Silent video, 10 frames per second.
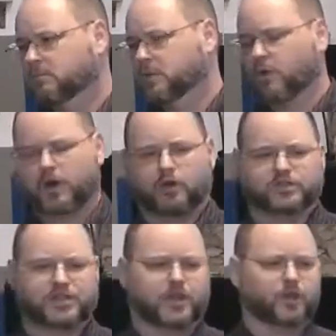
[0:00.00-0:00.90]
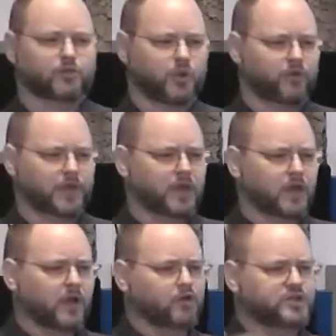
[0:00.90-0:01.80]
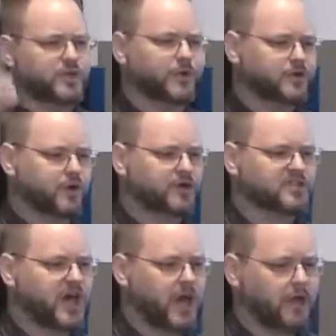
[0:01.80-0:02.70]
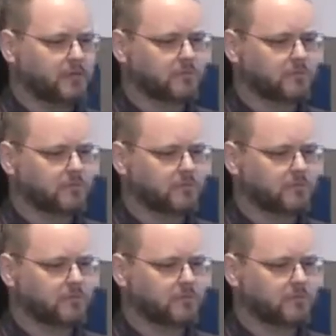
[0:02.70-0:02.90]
You want to go see a good movie? Go see Return to Zion.